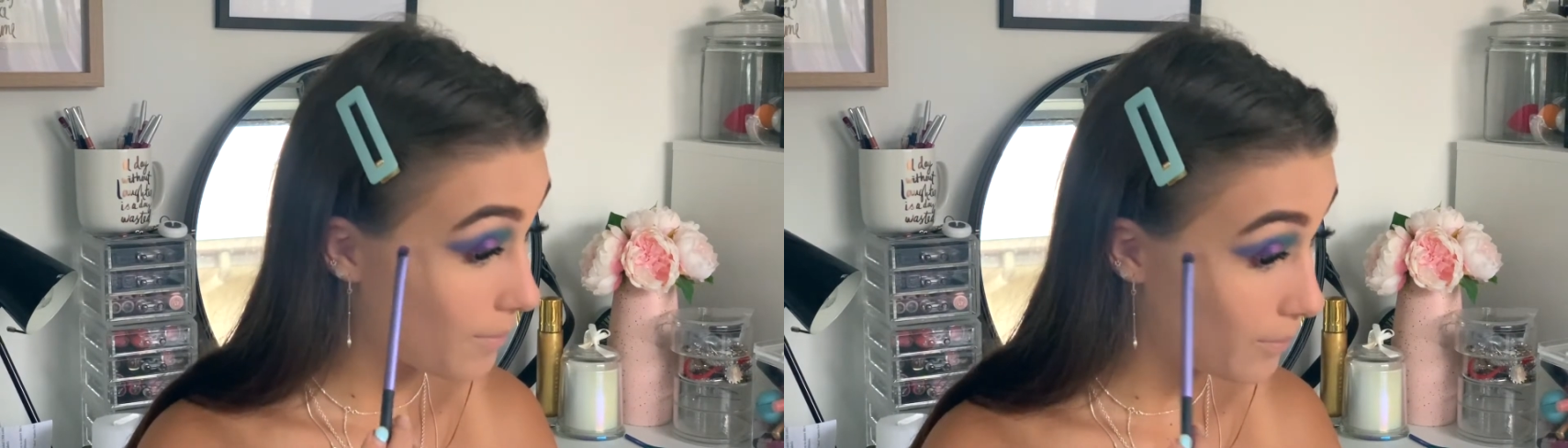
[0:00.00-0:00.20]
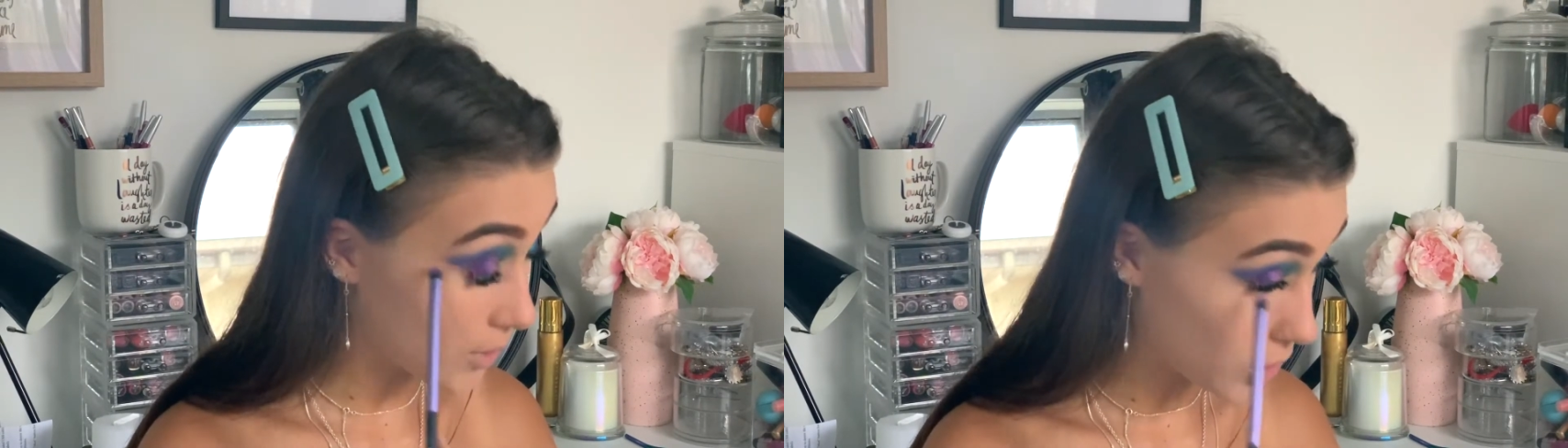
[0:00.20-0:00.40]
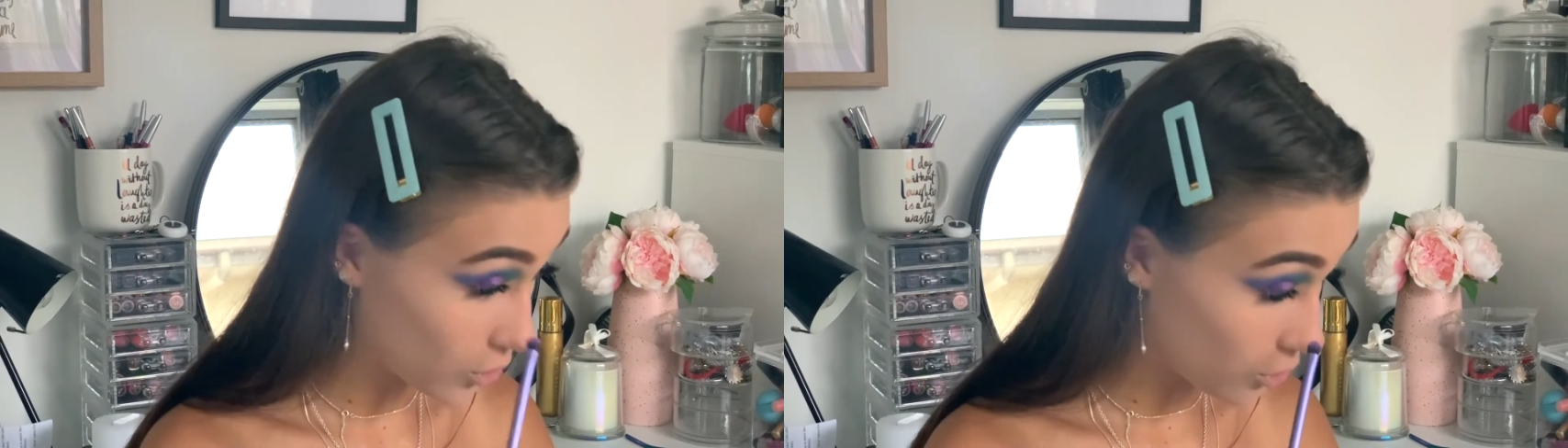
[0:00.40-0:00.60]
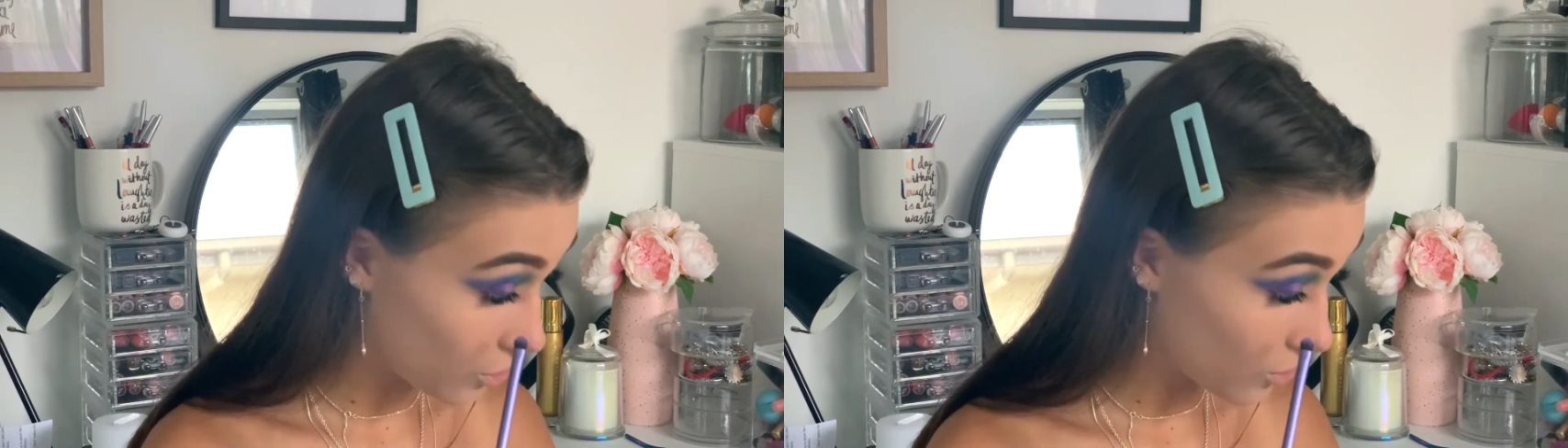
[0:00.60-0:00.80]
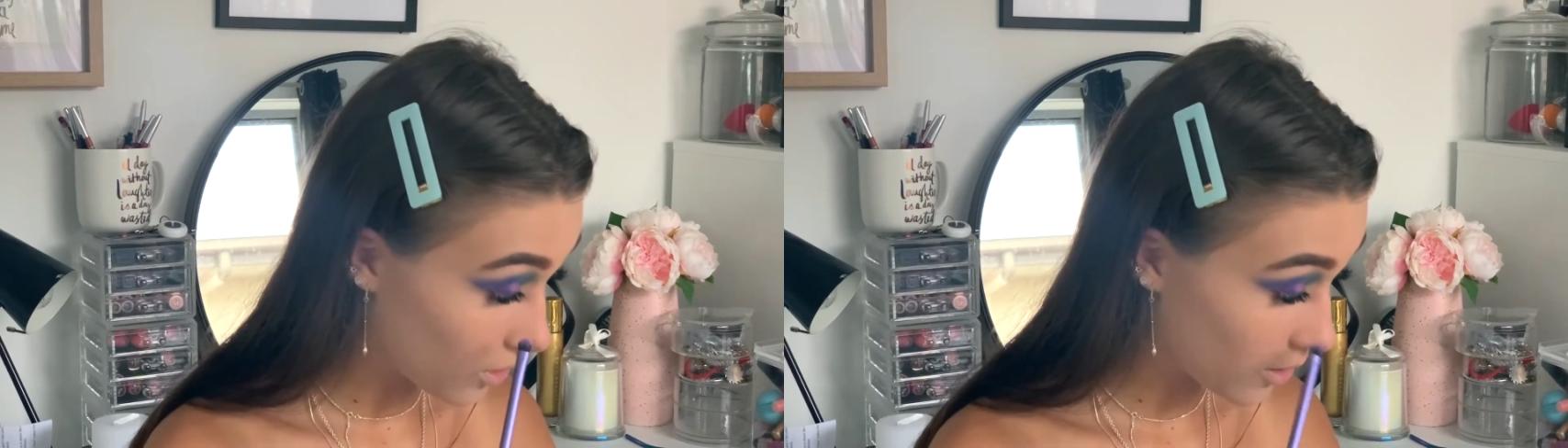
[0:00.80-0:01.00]

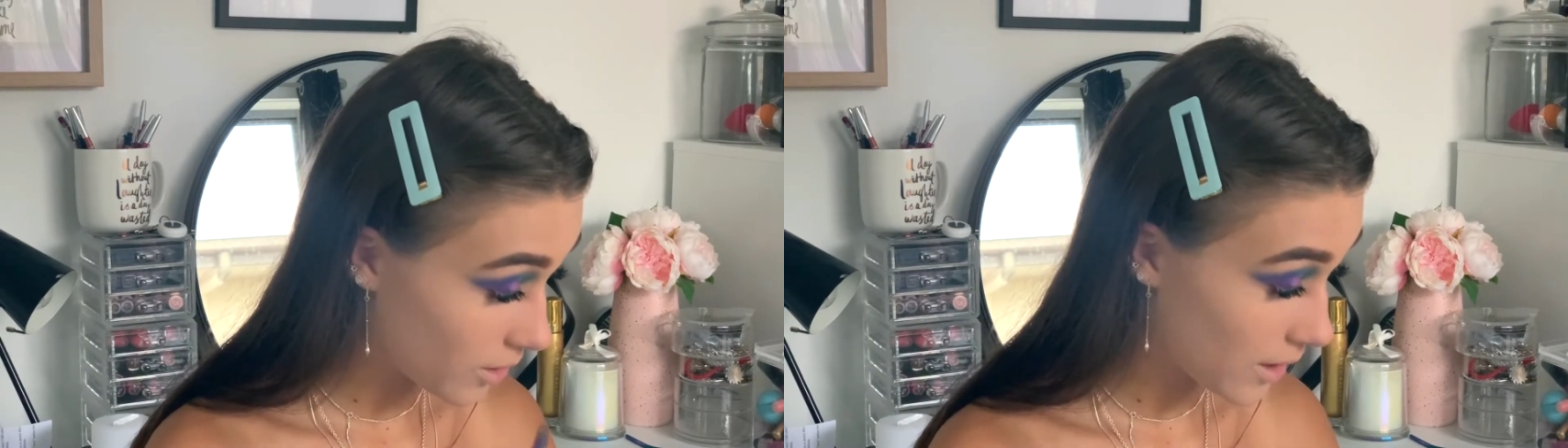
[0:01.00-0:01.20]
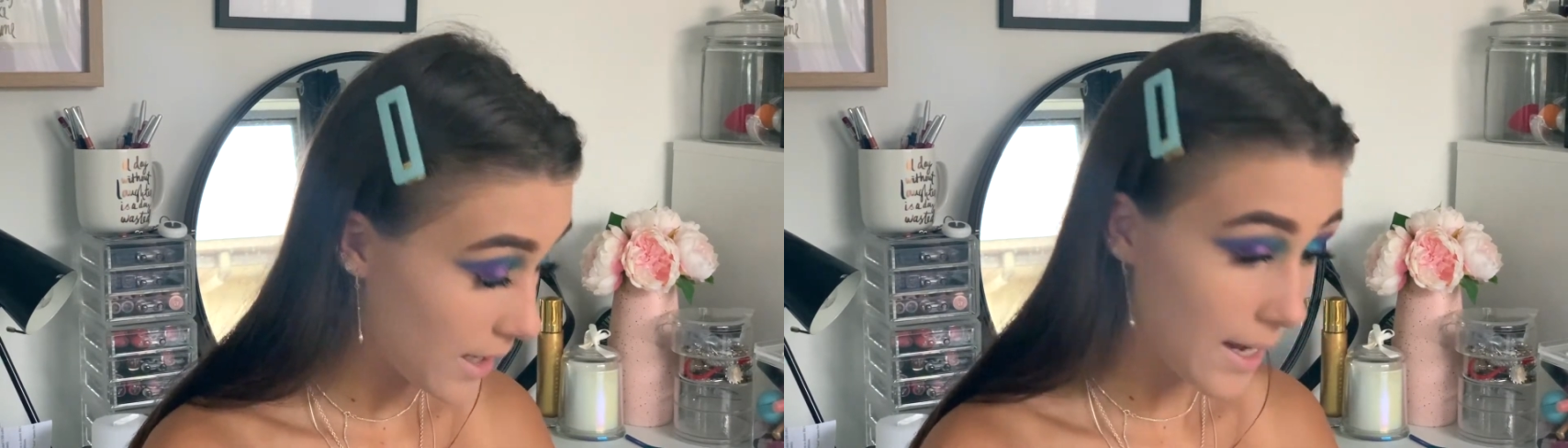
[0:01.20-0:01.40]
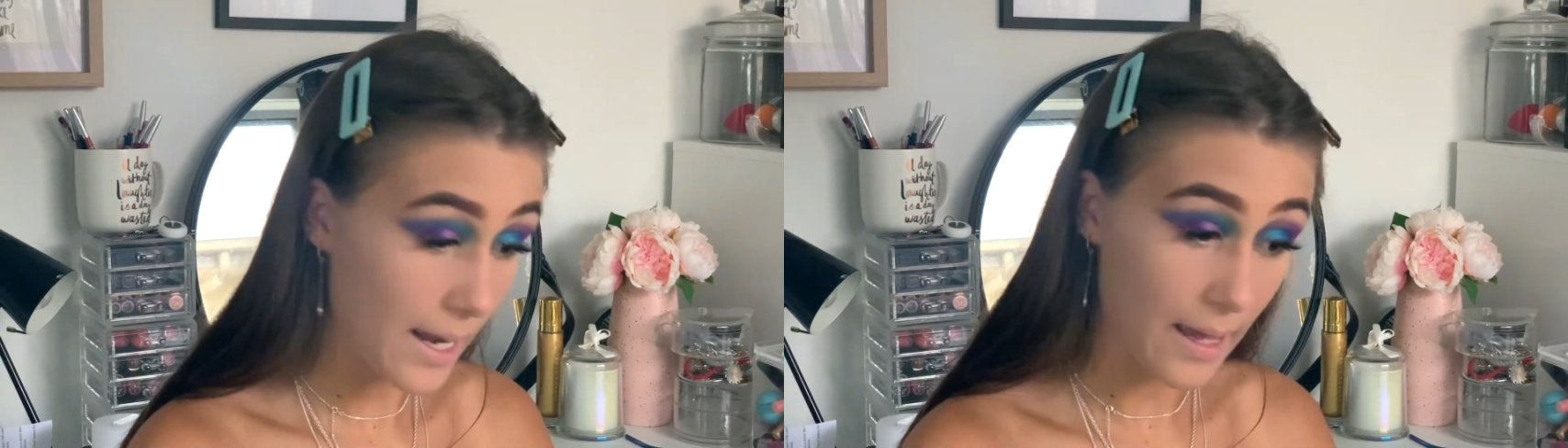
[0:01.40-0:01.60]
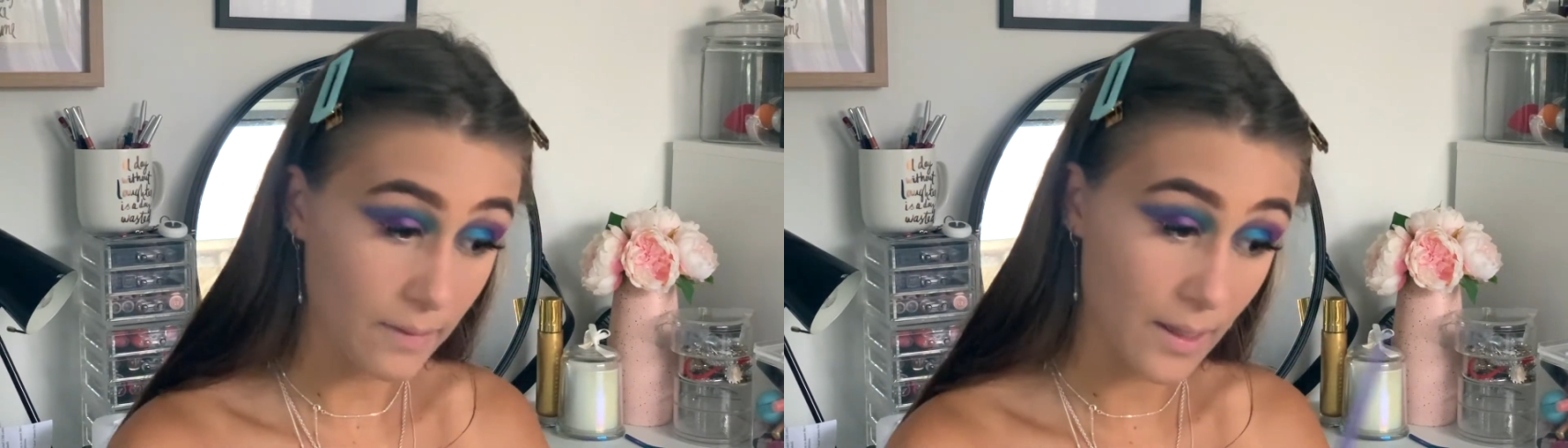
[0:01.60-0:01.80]
blue and